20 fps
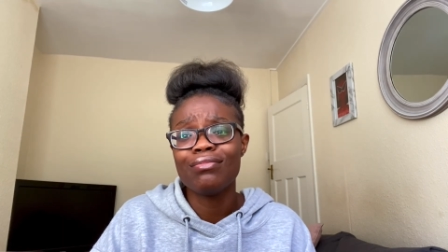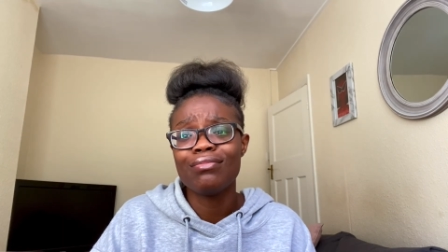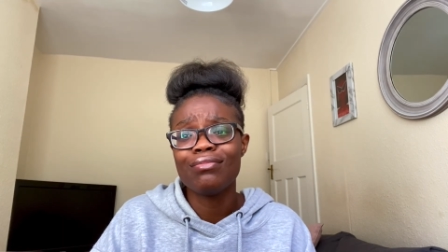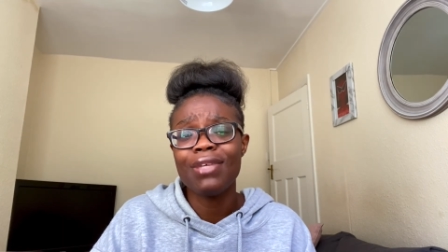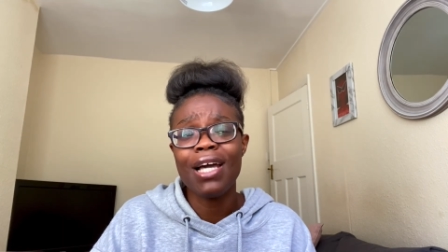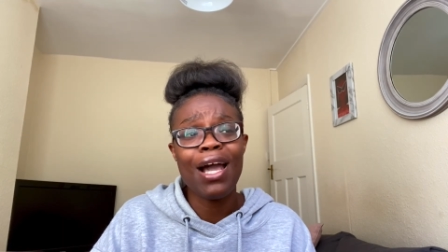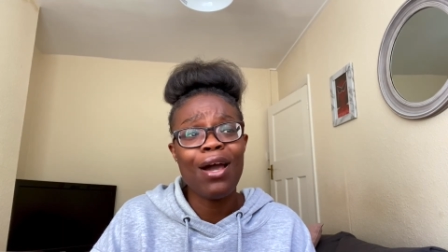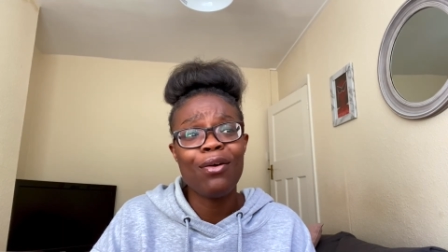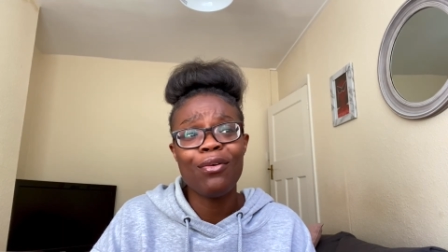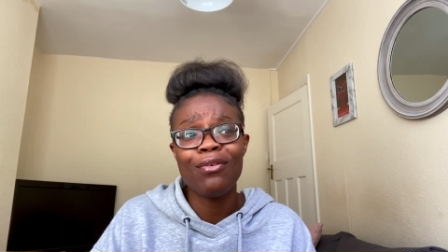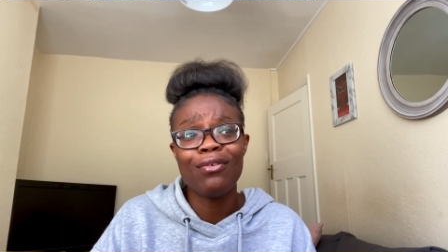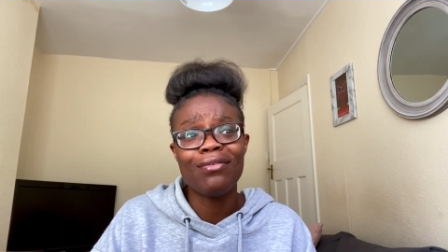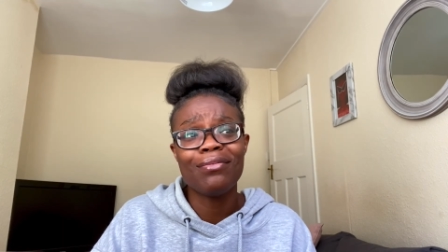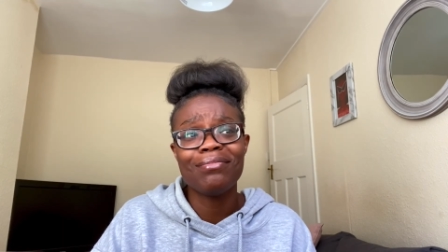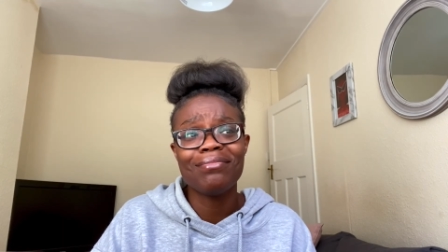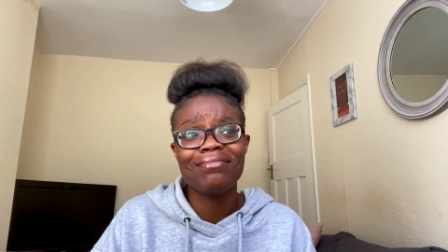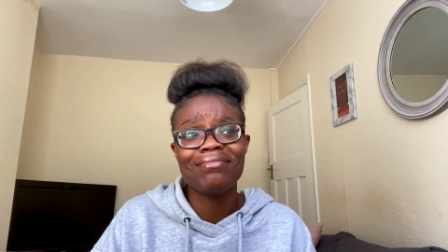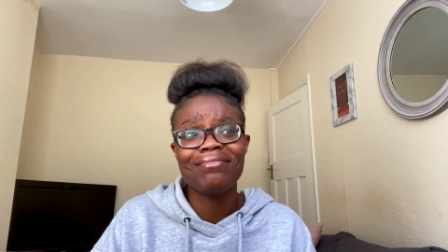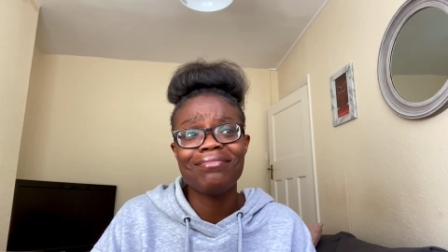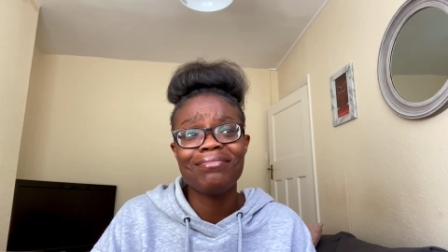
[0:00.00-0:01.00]

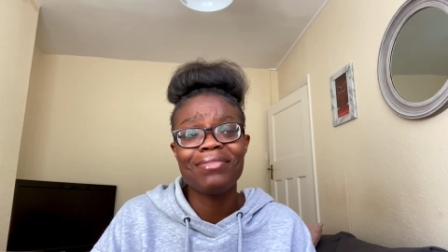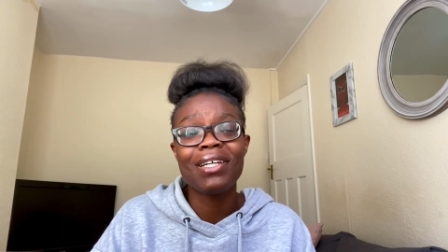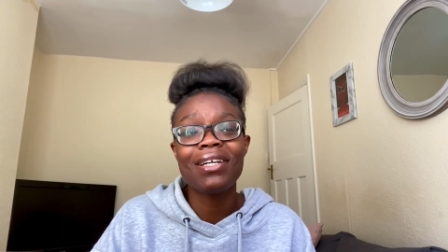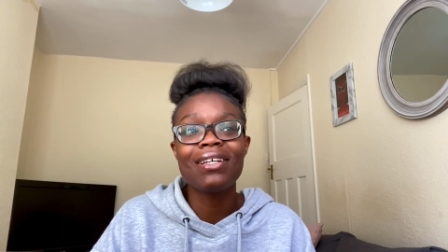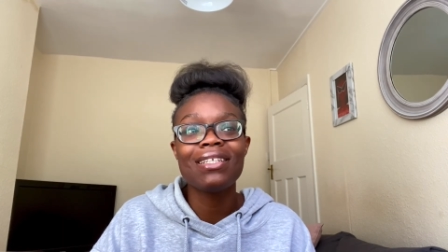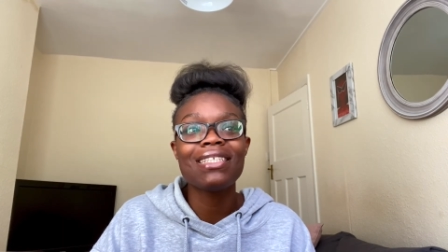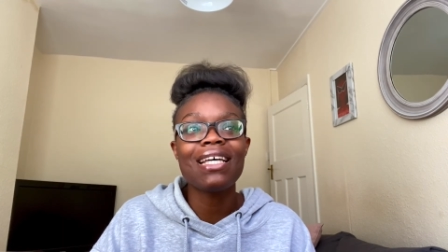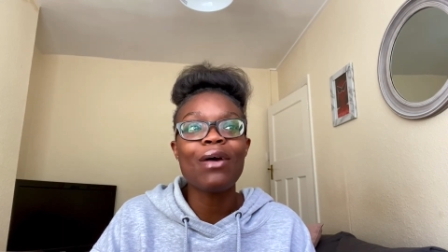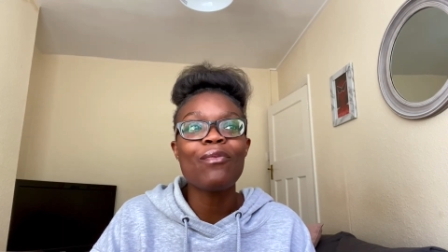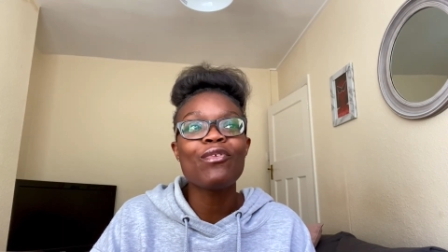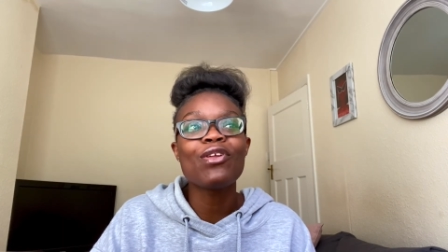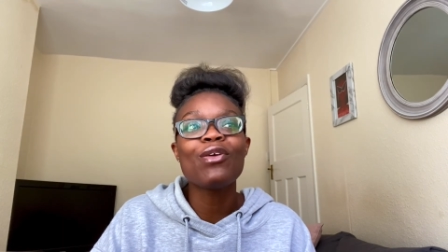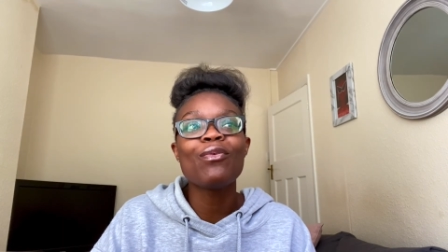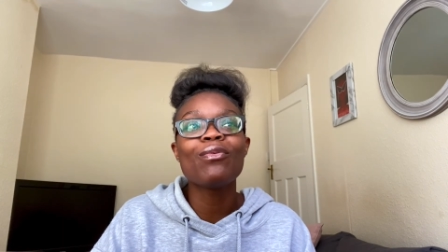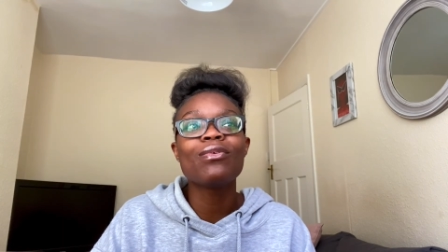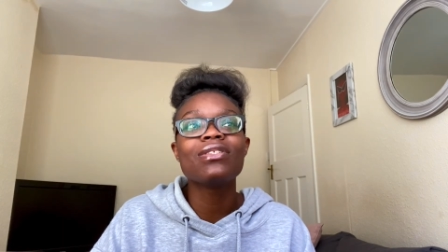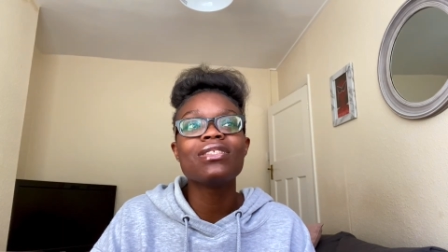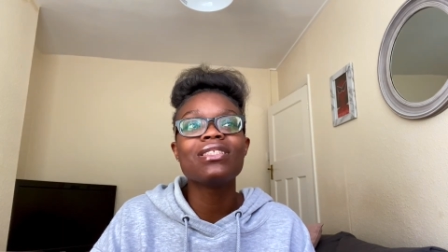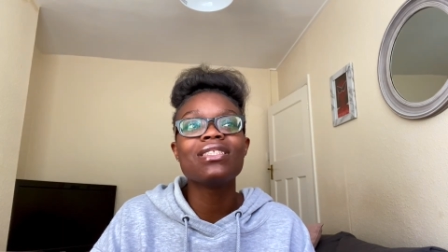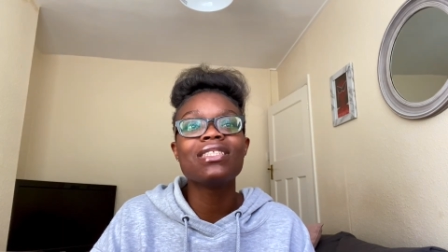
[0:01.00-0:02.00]
know, because I really
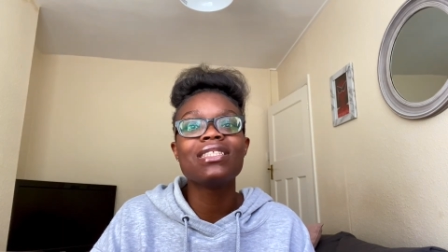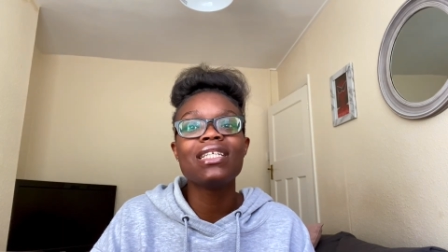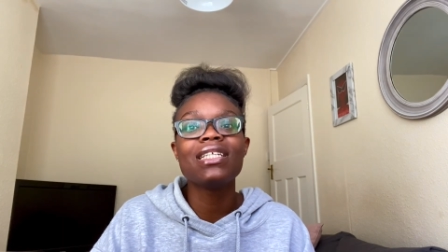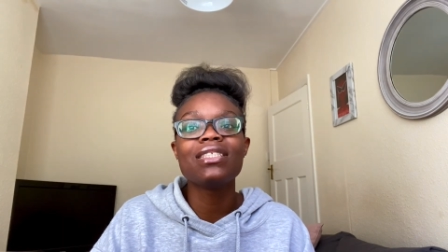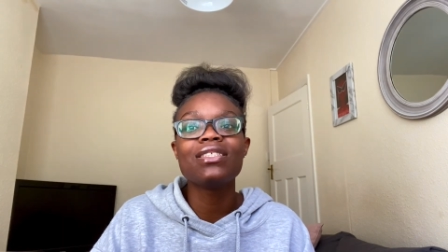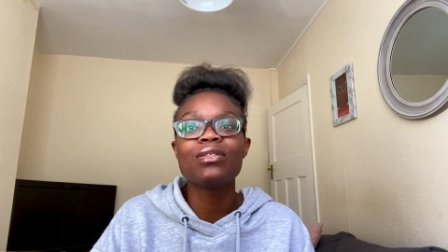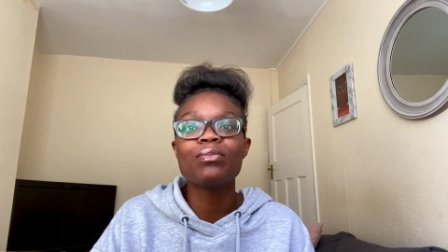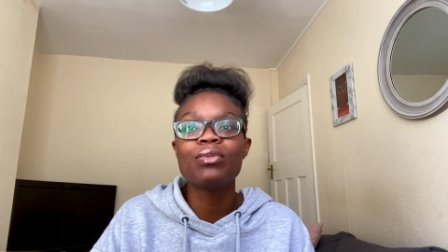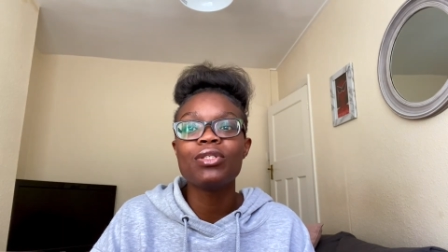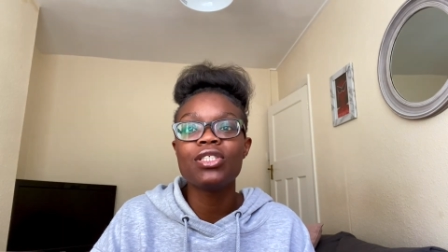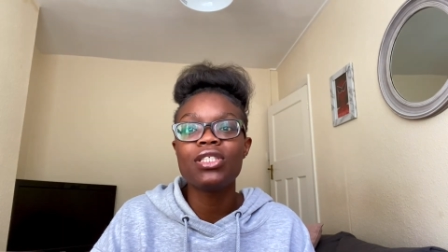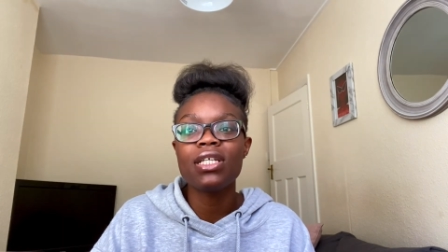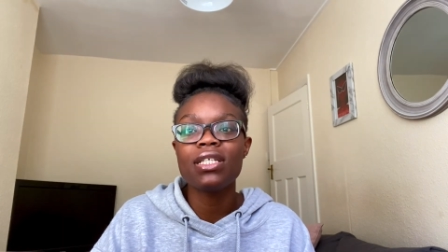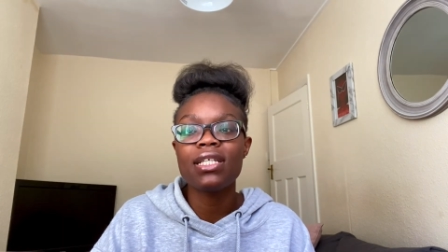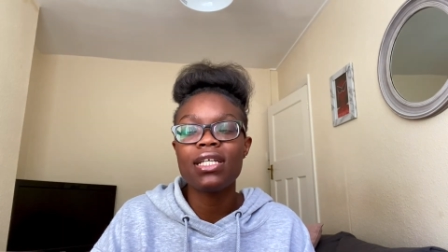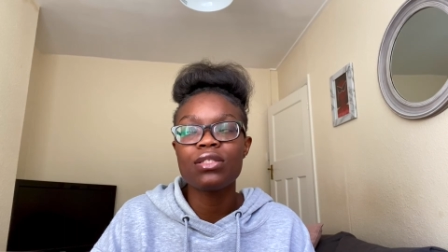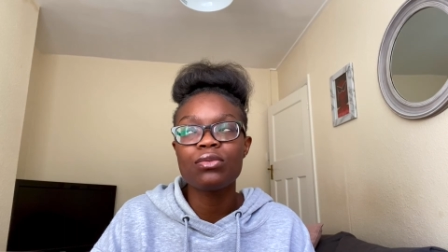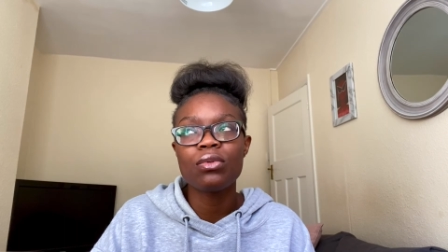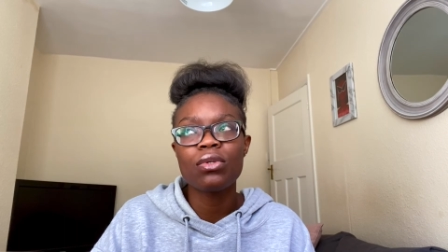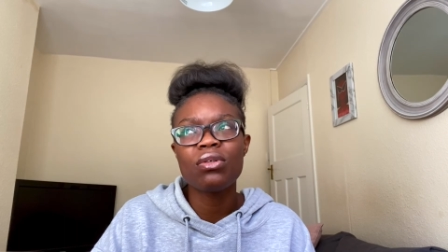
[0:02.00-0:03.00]
want this to be shared
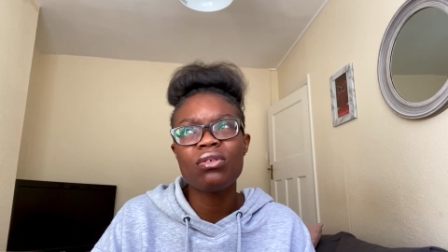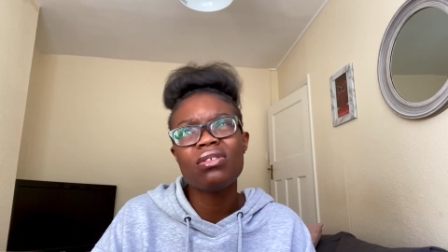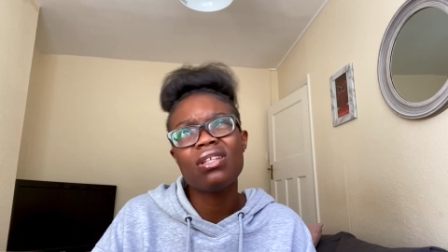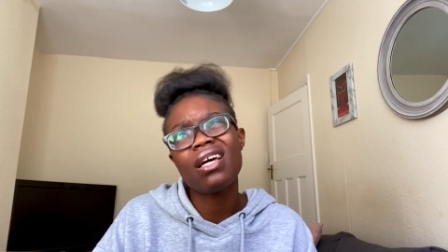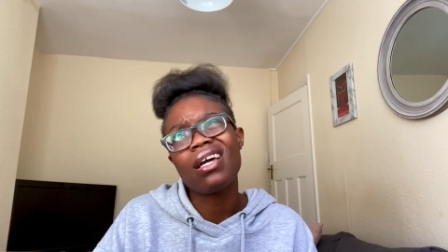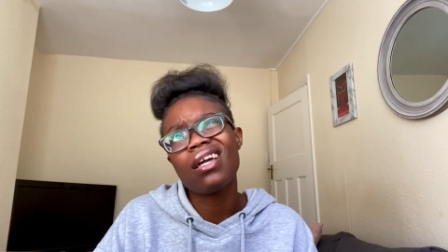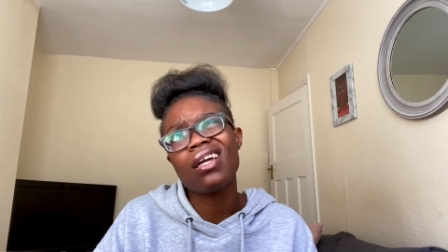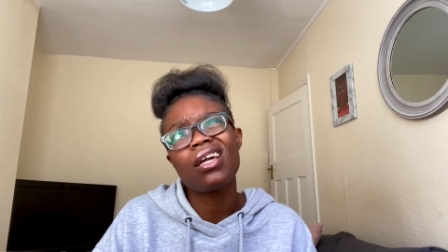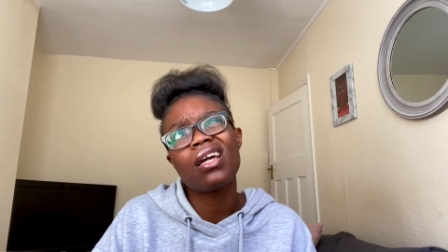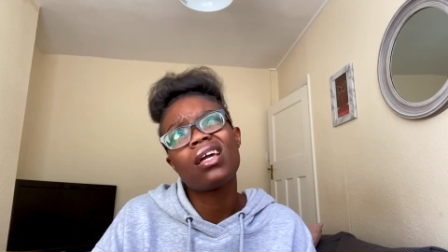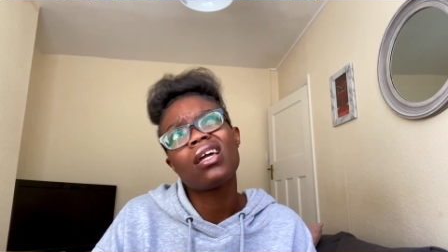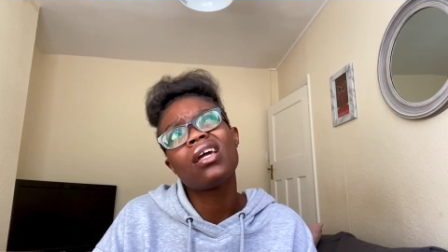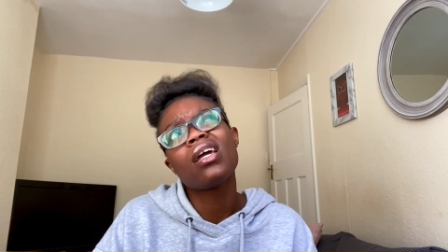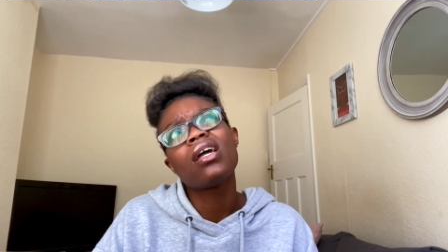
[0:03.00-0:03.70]
as well, like,